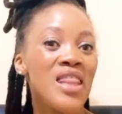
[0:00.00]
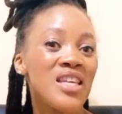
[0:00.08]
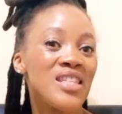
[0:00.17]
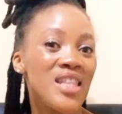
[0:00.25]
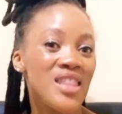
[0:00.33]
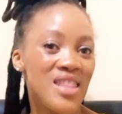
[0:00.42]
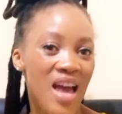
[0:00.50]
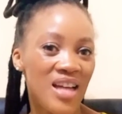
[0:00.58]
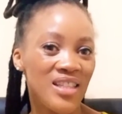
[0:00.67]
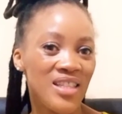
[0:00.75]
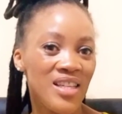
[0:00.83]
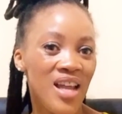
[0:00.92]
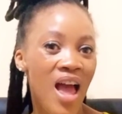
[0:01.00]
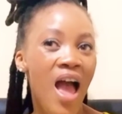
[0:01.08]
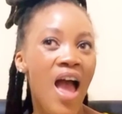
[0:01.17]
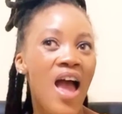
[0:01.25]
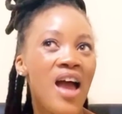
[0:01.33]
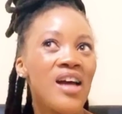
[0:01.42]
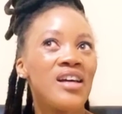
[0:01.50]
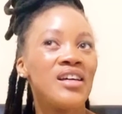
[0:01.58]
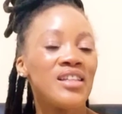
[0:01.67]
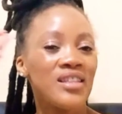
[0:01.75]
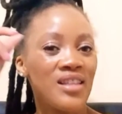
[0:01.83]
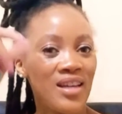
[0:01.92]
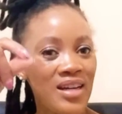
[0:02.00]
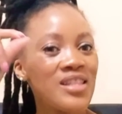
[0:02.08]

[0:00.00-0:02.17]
this and that. The